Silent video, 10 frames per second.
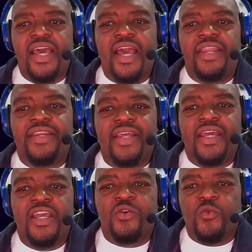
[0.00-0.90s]
and
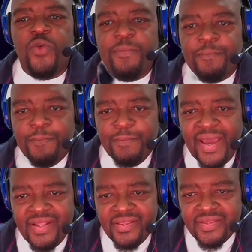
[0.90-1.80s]

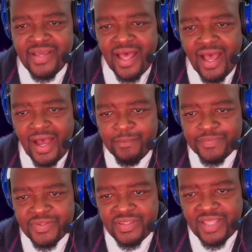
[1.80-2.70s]
equipment
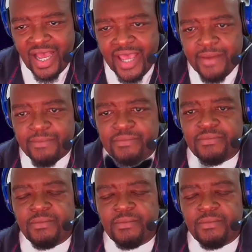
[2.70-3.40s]
uptime.